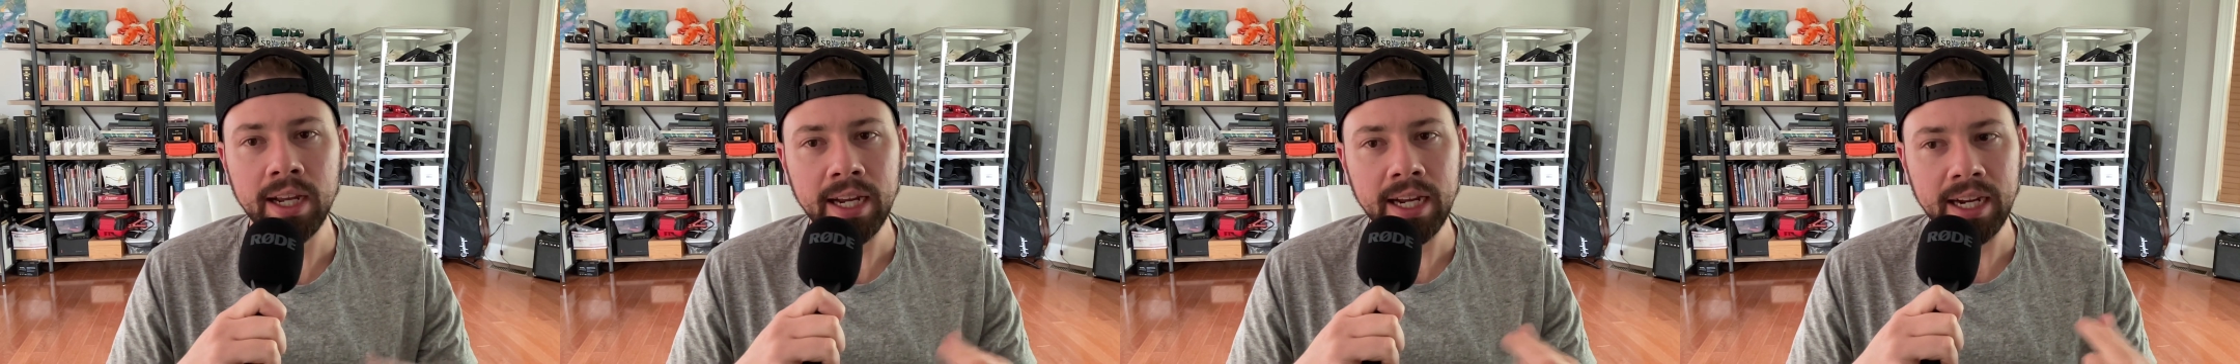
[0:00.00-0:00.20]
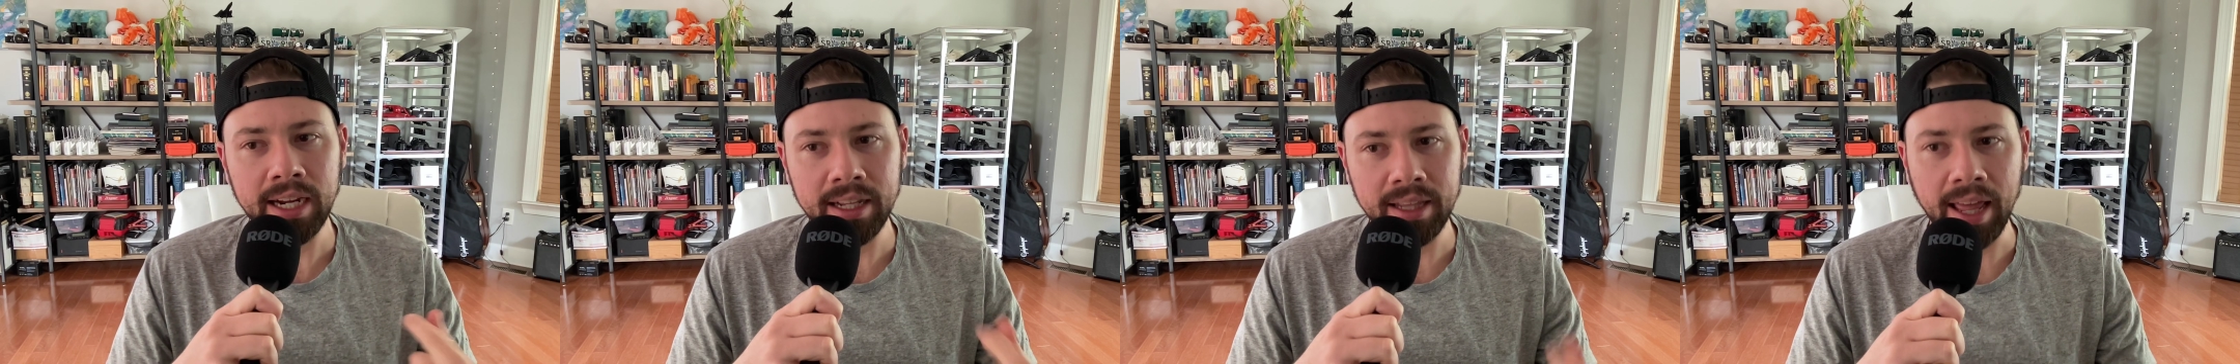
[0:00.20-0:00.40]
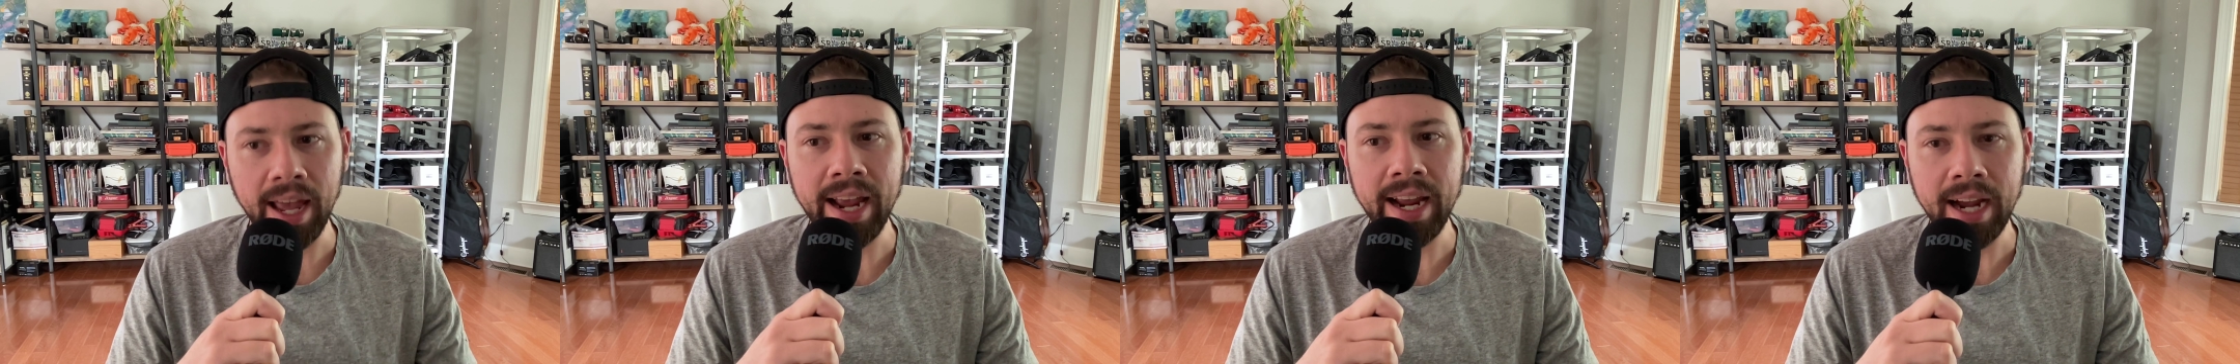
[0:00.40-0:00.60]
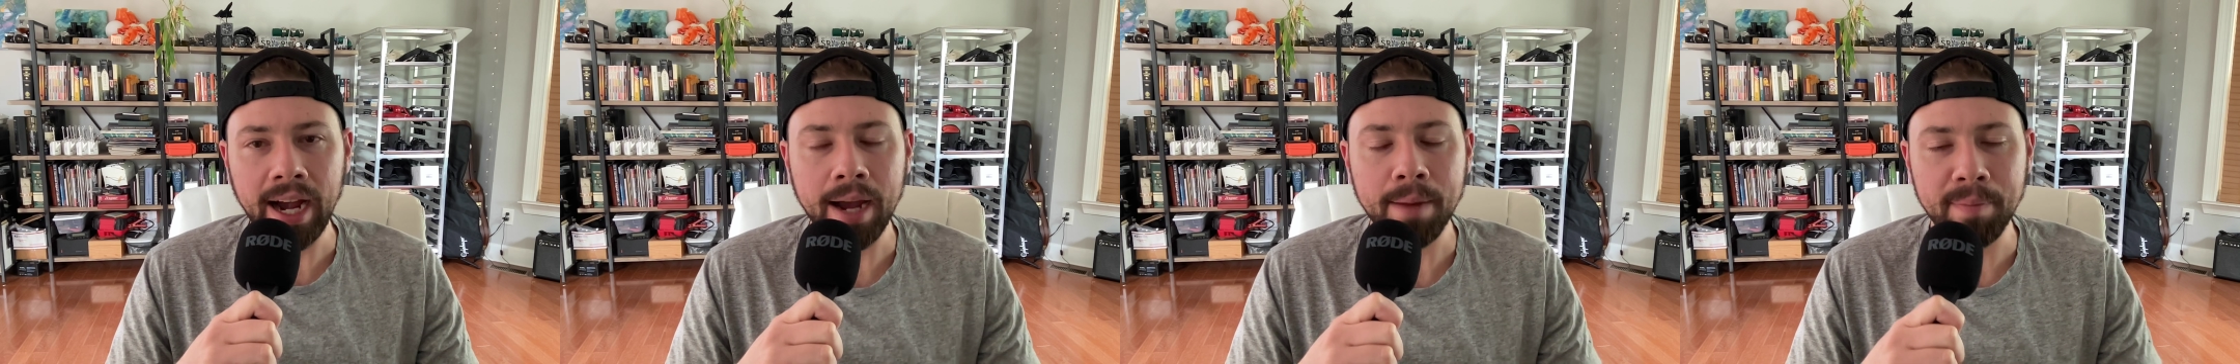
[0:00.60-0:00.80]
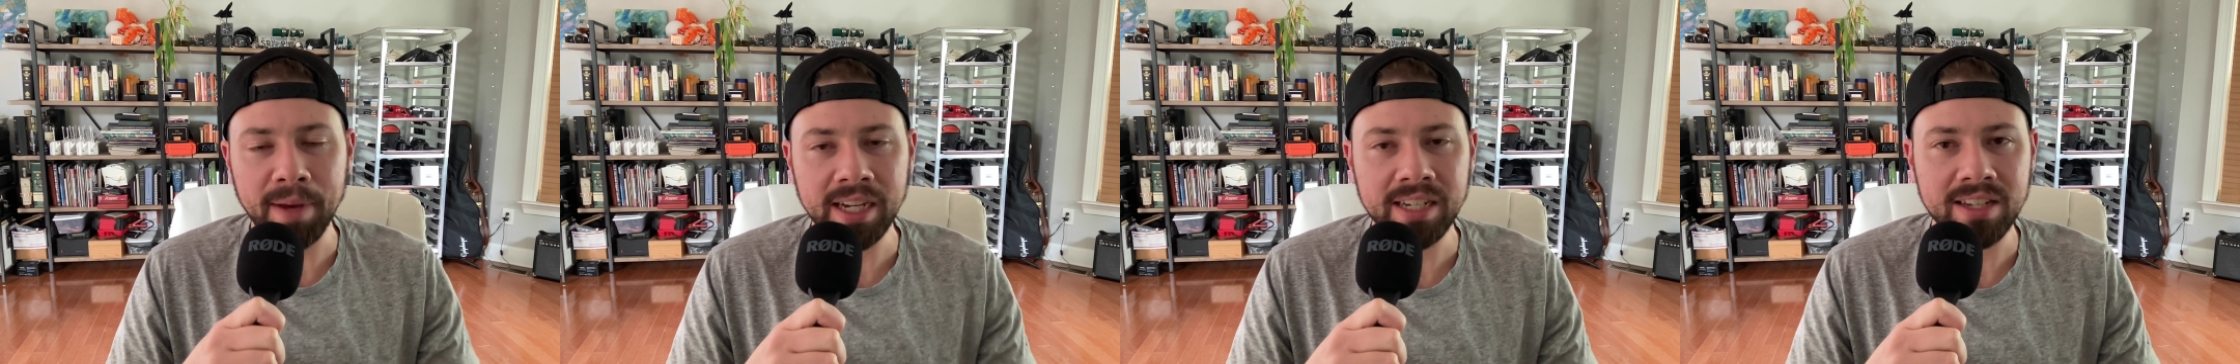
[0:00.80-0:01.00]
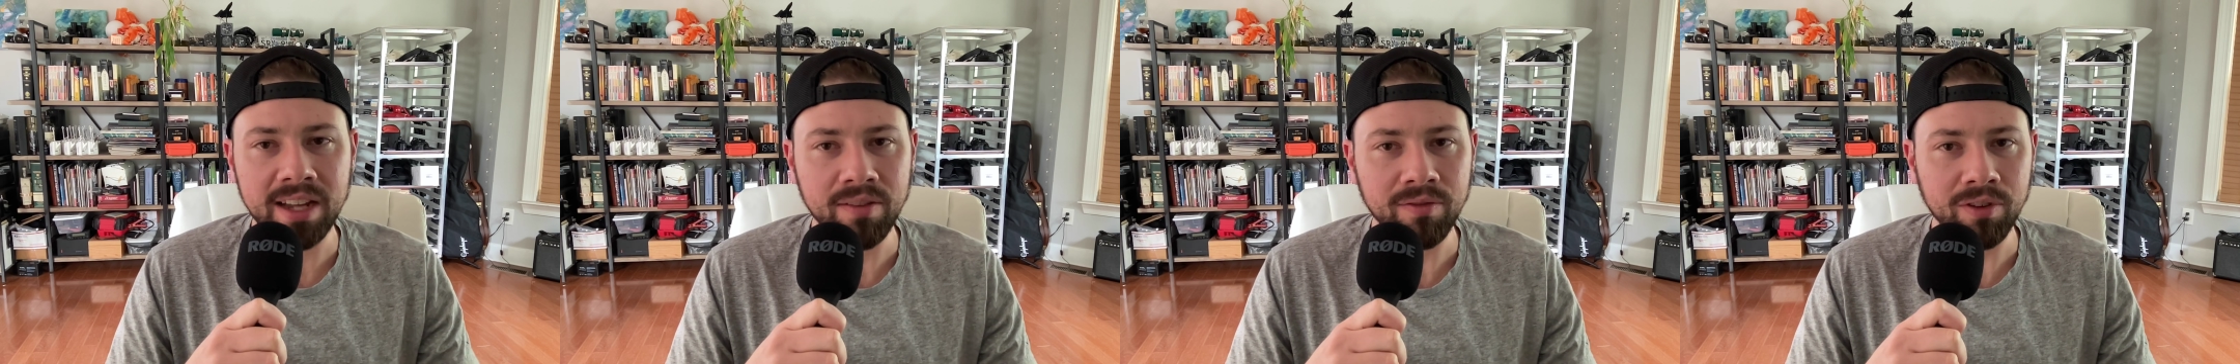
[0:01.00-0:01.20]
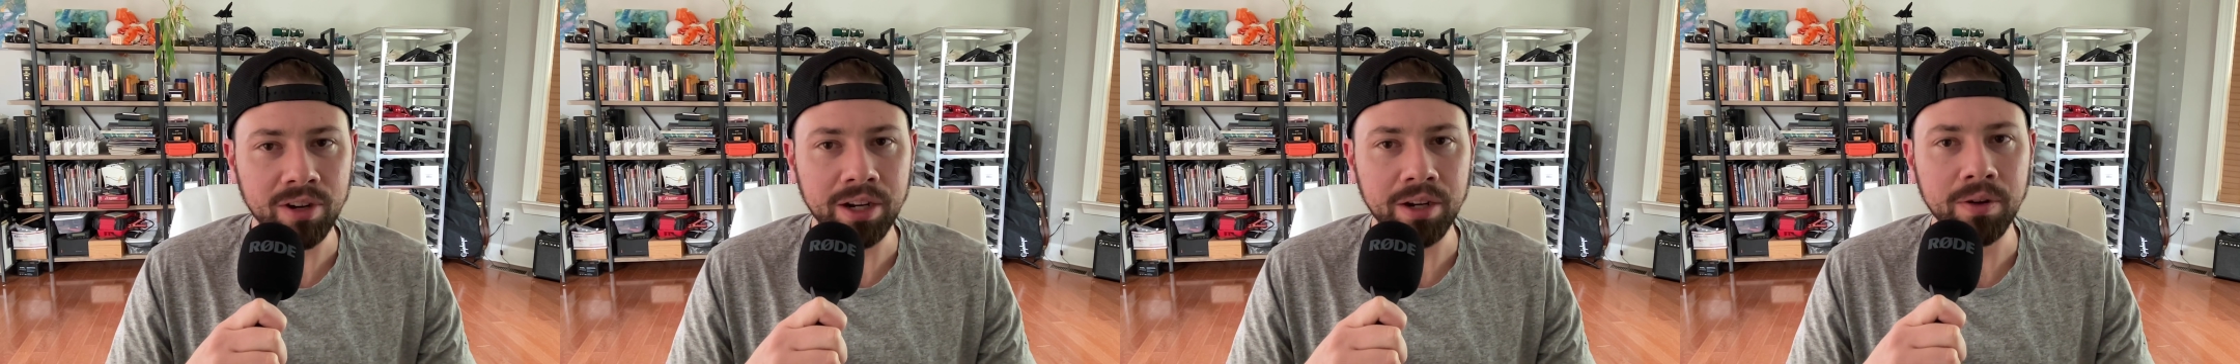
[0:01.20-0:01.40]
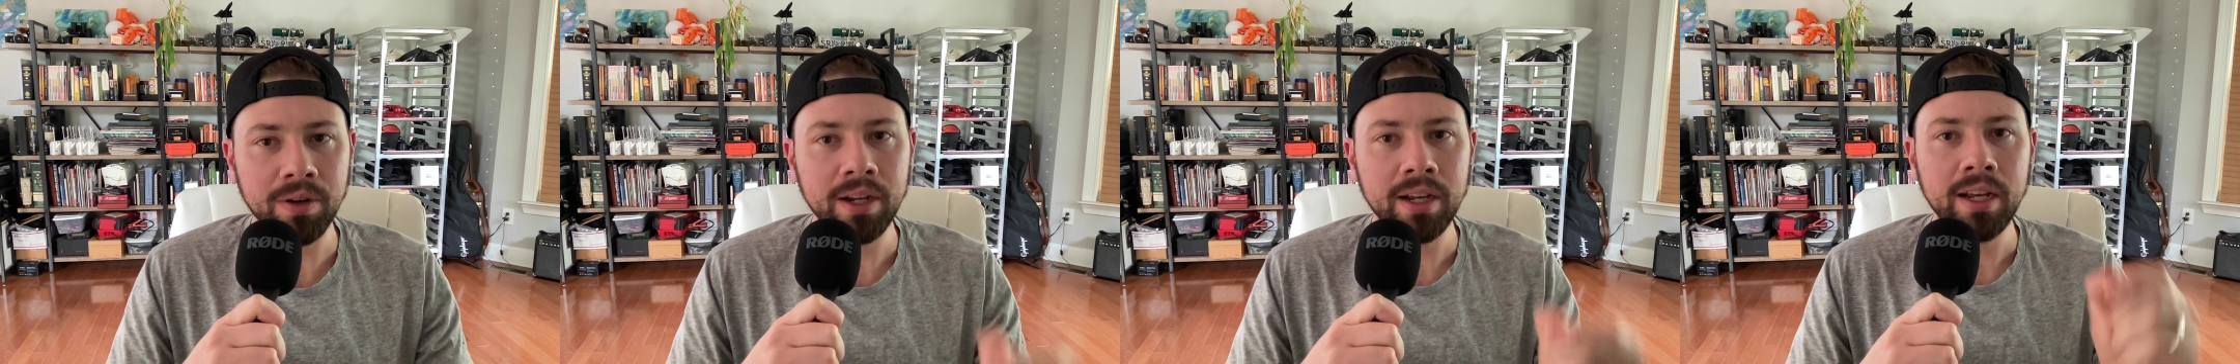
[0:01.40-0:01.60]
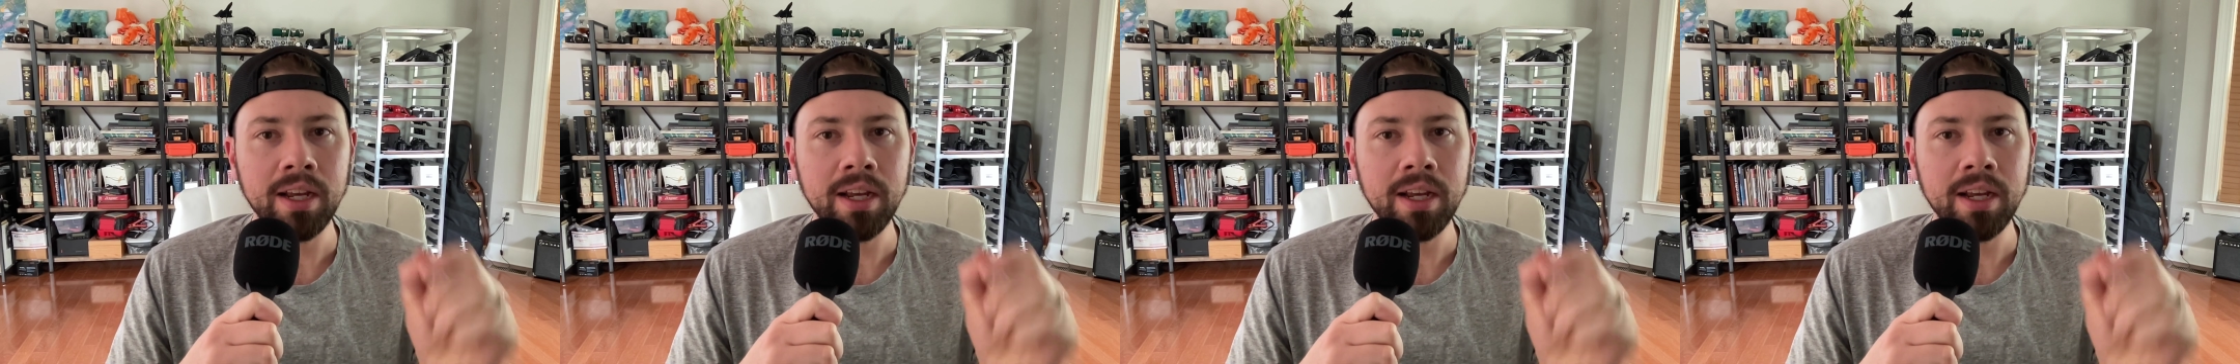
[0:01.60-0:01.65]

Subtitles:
and the AI makes that for you.